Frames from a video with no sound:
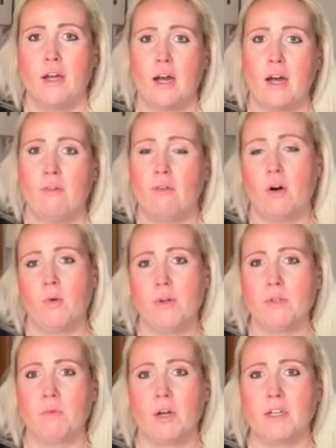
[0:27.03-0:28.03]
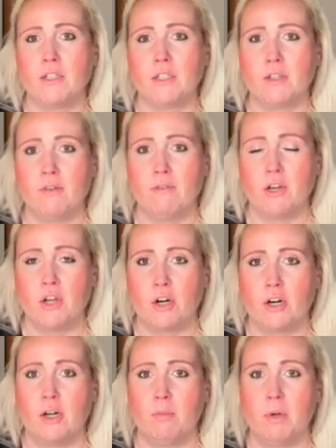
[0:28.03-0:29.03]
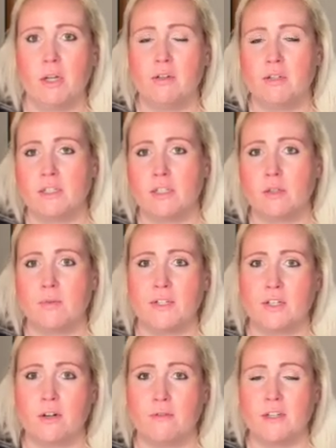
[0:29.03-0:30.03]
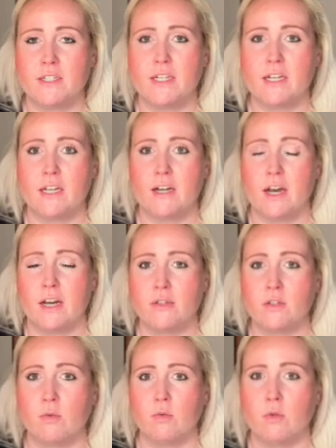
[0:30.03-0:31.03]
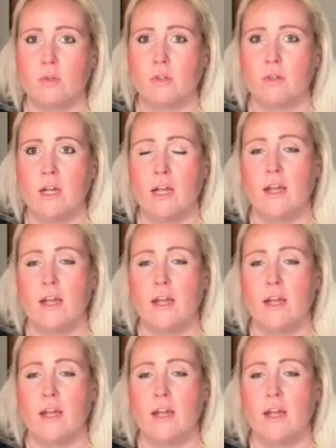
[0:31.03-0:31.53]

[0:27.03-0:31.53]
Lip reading: I've always wanted to live in Europe since we started visiting in high school.